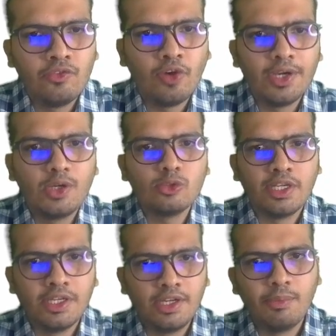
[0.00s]

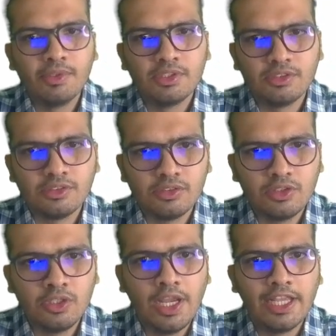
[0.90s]
phytosanitary measures,
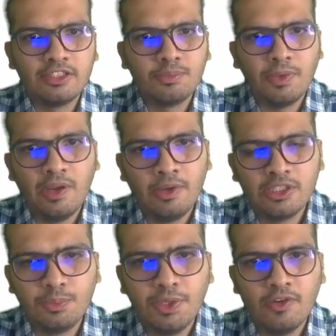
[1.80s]

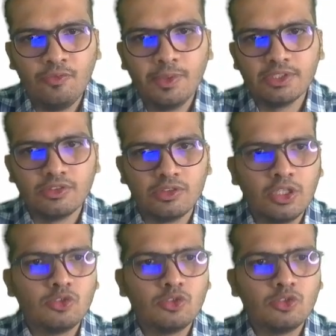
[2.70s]
SPF measures.